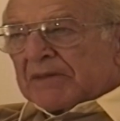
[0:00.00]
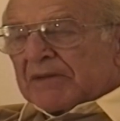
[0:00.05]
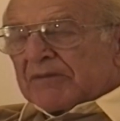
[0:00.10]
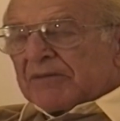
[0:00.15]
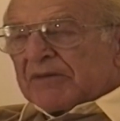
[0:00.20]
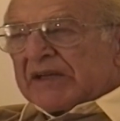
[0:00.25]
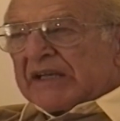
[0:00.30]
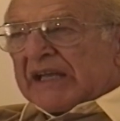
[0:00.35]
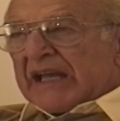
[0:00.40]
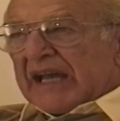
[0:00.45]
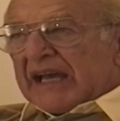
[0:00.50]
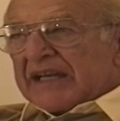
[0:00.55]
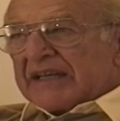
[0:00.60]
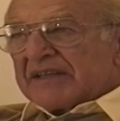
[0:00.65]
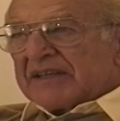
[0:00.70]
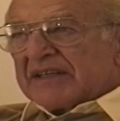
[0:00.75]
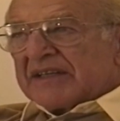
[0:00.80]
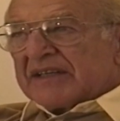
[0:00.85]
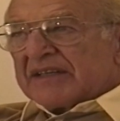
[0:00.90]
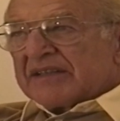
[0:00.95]
We
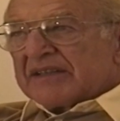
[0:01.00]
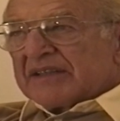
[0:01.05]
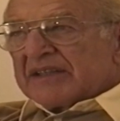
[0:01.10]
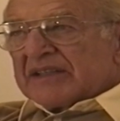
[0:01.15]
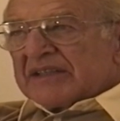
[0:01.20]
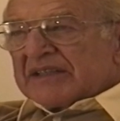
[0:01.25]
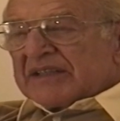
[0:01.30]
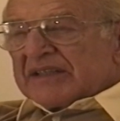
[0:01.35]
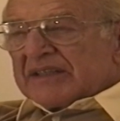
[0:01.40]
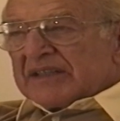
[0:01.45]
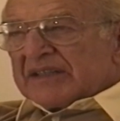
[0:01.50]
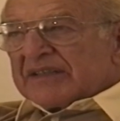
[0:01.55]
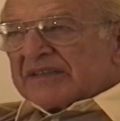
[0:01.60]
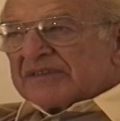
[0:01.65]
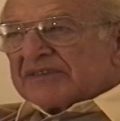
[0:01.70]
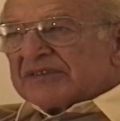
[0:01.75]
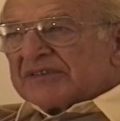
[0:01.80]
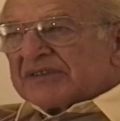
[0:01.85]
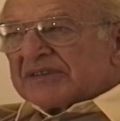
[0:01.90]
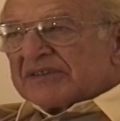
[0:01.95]
had
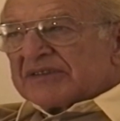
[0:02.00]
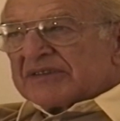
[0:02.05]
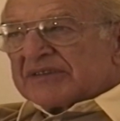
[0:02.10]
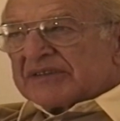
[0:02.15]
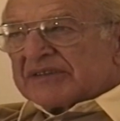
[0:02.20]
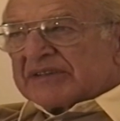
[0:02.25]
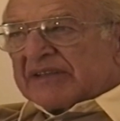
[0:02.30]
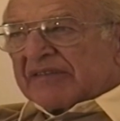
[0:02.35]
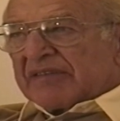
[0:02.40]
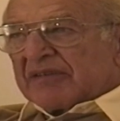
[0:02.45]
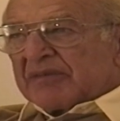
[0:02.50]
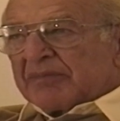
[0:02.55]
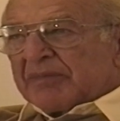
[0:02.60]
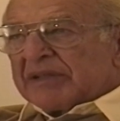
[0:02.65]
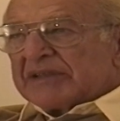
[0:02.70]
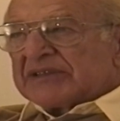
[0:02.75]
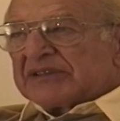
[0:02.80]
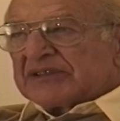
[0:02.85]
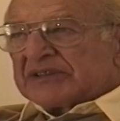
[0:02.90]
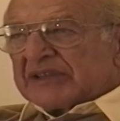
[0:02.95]
several
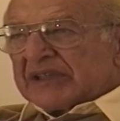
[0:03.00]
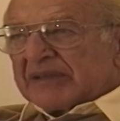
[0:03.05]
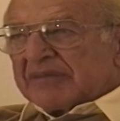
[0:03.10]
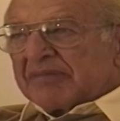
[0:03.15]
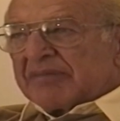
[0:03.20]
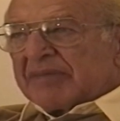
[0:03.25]
months in